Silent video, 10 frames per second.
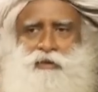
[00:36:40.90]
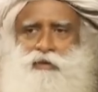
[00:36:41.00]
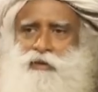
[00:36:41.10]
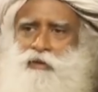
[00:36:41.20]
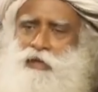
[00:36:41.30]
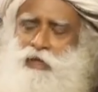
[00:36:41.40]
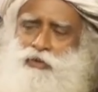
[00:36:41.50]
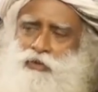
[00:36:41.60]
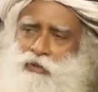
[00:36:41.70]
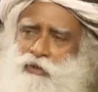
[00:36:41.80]

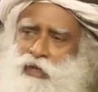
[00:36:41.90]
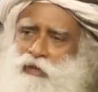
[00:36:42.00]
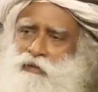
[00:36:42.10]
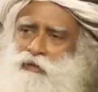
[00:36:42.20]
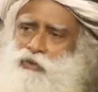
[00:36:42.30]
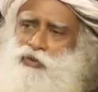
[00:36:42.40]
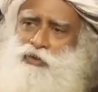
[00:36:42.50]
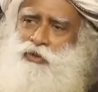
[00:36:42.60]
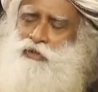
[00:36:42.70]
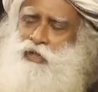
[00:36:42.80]
natural death,
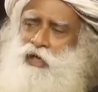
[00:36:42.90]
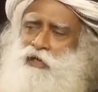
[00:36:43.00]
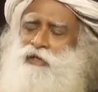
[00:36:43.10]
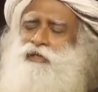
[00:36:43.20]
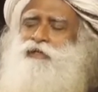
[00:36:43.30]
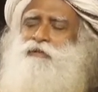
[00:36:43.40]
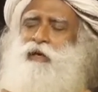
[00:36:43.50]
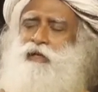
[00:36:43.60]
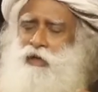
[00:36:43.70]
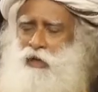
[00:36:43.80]
suicide, it doesn't
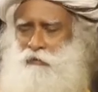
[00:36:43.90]
matter how.